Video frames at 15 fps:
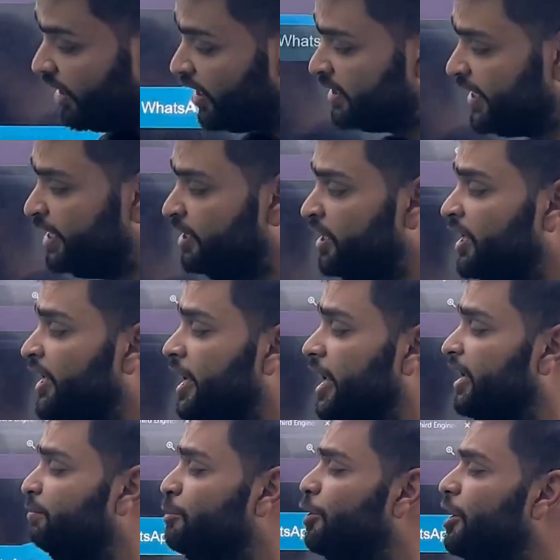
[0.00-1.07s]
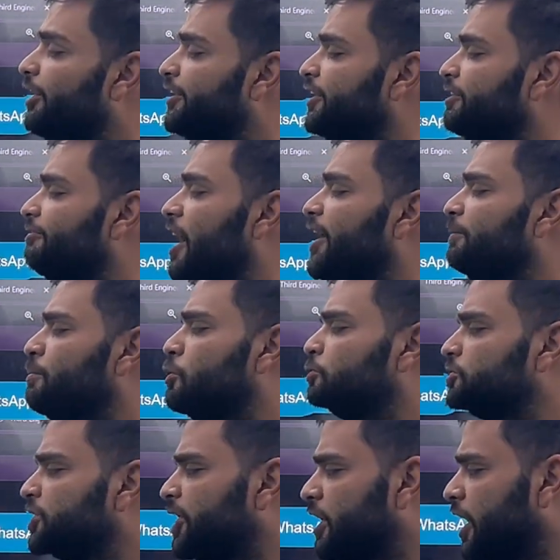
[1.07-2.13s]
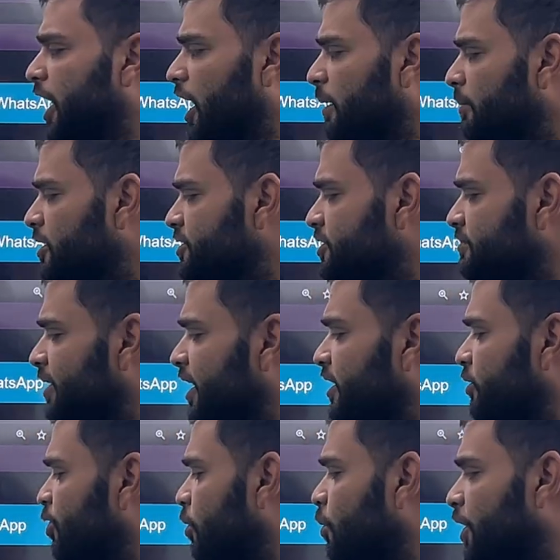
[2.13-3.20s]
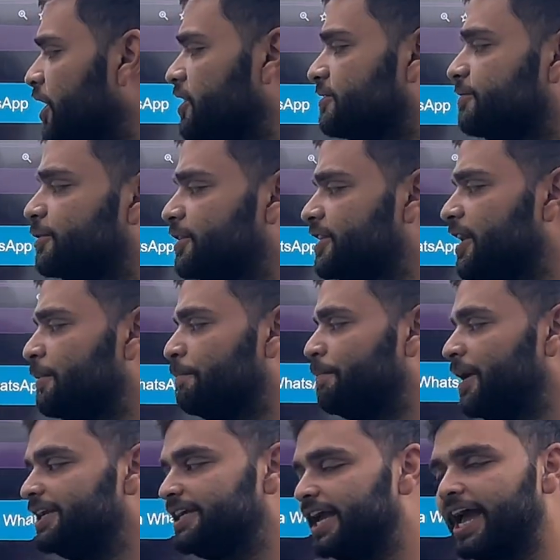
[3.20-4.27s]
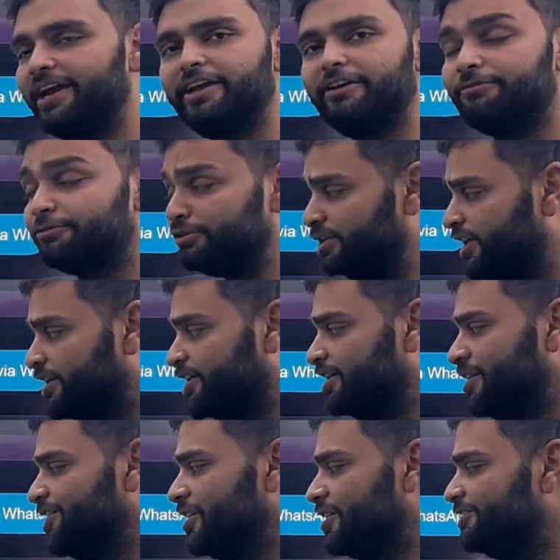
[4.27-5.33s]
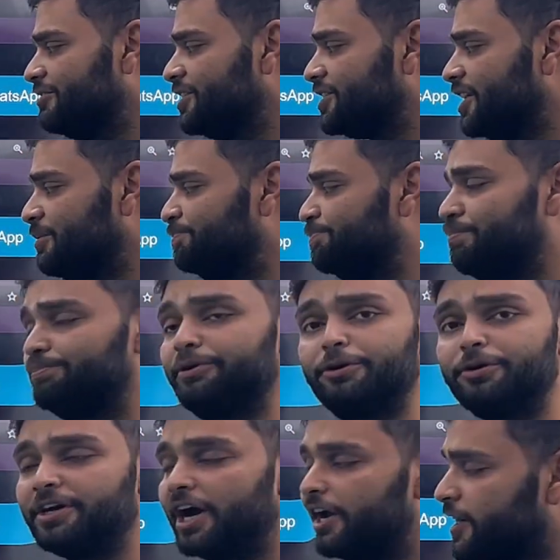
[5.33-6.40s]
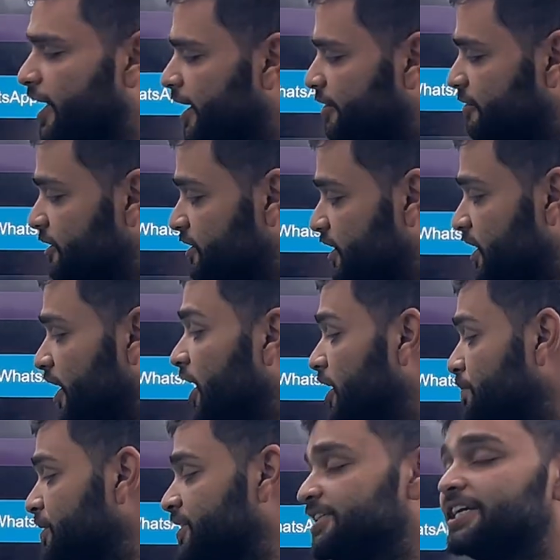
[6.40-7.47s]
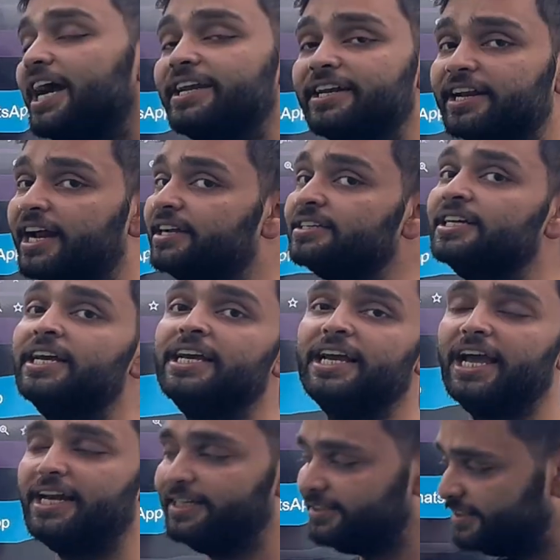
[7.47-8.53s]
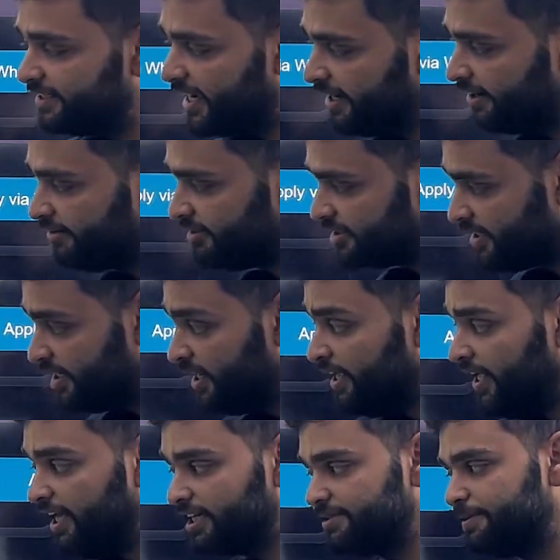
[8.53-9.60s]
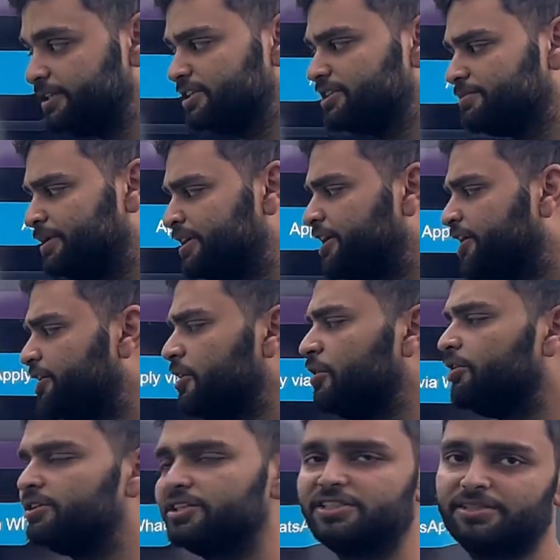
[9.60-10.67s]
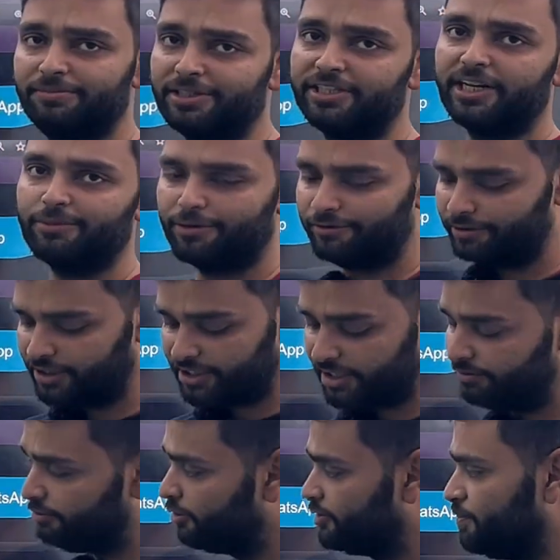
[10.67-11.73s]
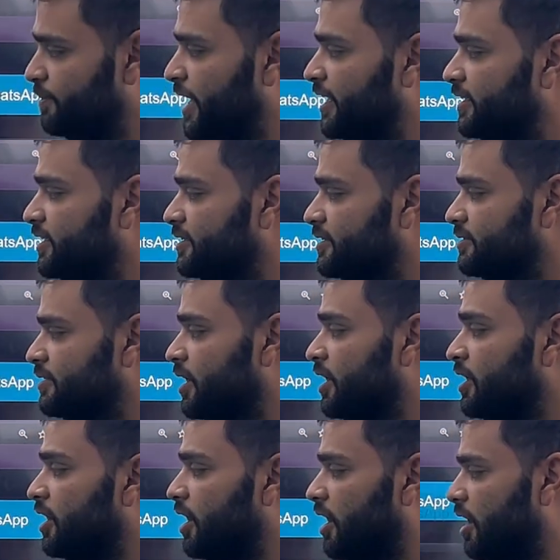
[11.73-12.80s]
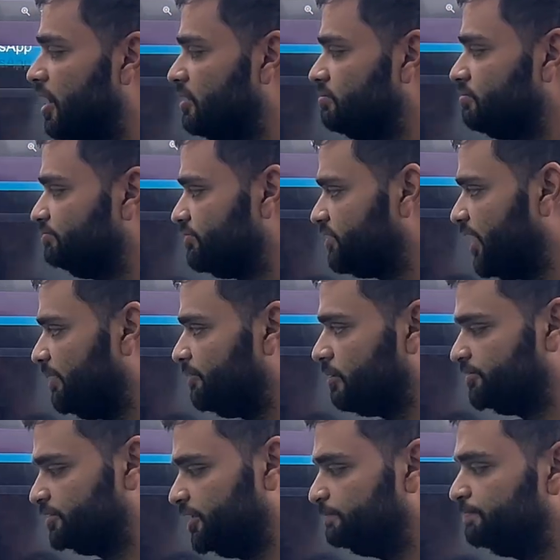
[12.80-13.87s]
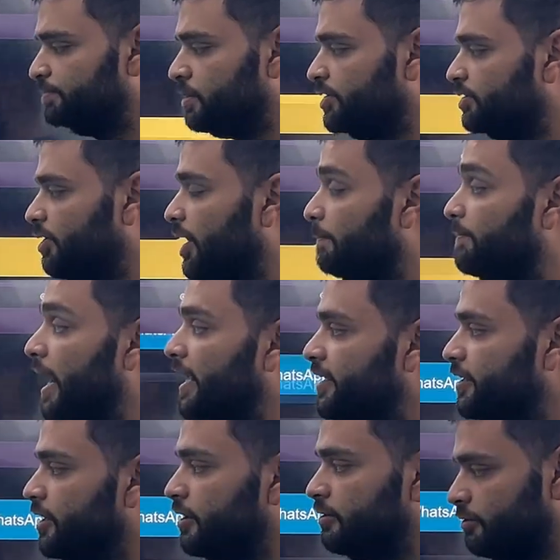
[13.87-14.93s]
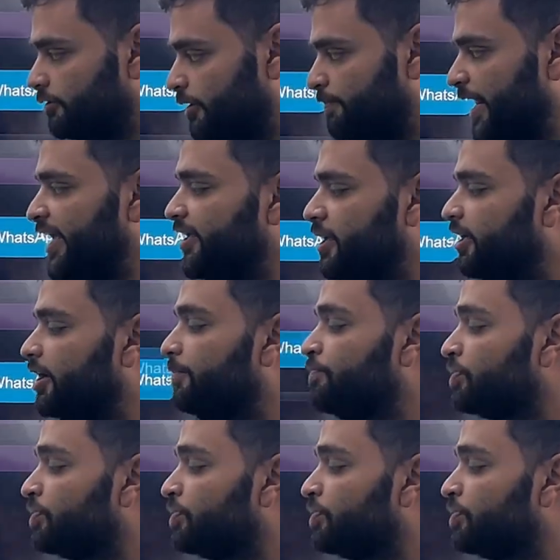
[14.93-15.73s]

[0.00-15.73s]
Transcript: Then MOL required Boshan able seaman OS for their bulk carrier, for their container vessel, pure car carrier vessel, LPG carrier and LNG carrier vessel. Experience is mandatory on the similar type of vessel for applying this type of ship. Applying here.